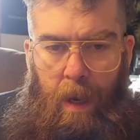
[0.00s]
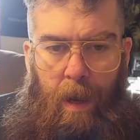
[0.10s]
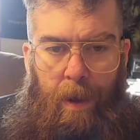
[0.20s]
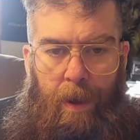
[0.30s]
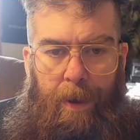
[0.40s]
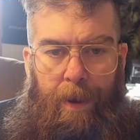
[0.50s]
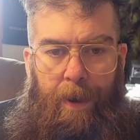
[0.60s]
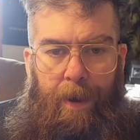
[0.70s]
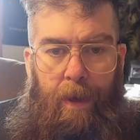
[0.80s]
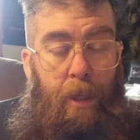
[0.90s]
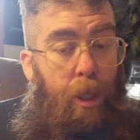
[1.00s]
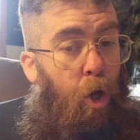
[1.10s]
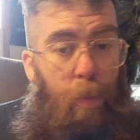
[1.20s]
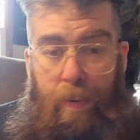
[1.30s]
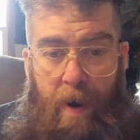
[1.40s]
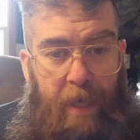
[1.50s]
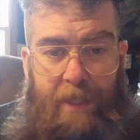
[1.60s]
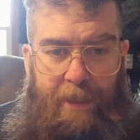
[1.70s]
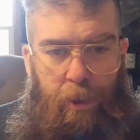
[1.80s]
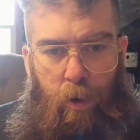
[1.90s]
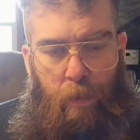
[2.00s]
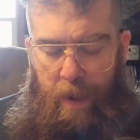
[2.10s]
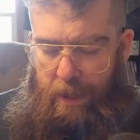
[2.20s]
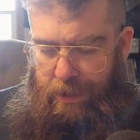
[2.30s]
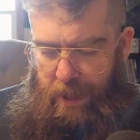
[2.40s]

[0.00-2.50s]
low price, low rent